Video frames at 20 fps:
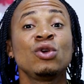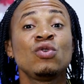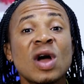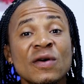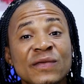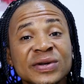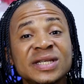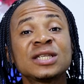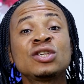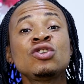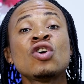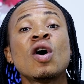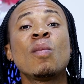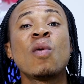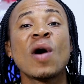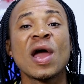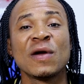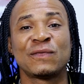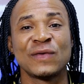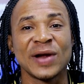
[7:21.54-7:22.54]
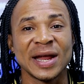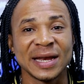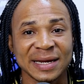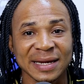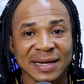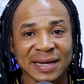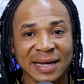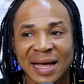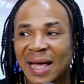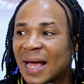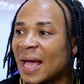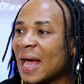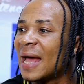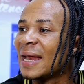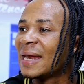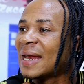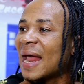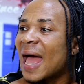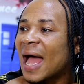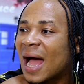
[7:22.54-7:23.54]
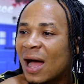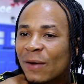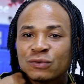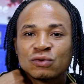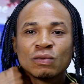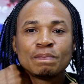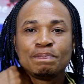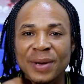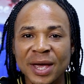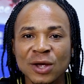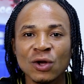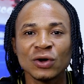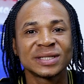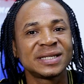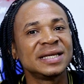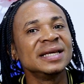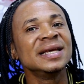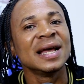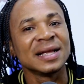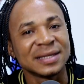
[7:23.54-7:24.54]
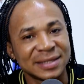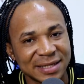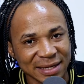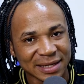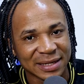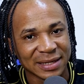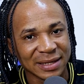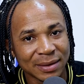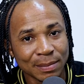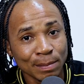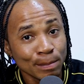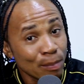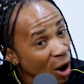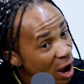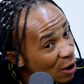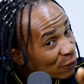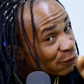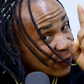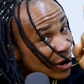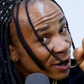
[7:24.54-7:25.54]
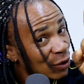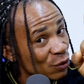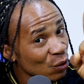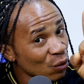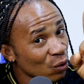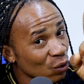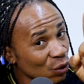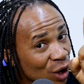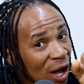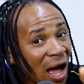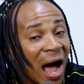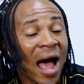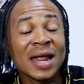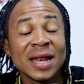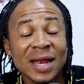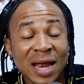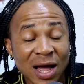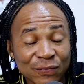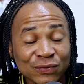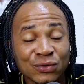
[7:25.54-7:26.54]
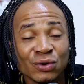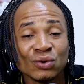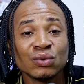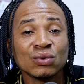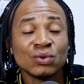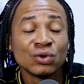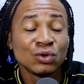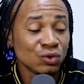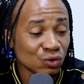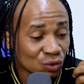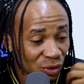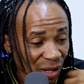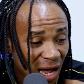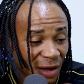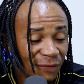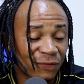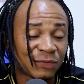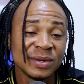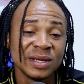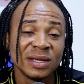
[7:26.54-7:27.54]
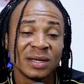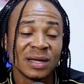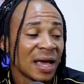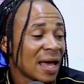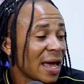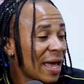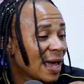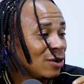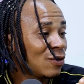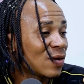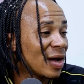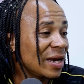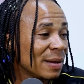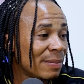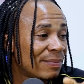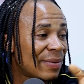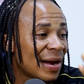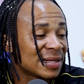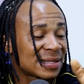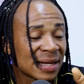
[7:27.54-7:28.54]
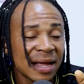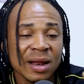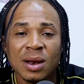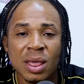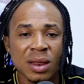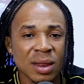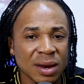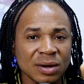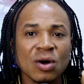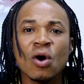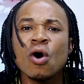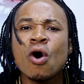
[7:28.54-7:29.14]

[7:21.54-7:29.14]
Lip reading: You are visiting your boyfriend and I have to pay your TNT. Boyfriend, I love you. You love me. And you are the bright elder.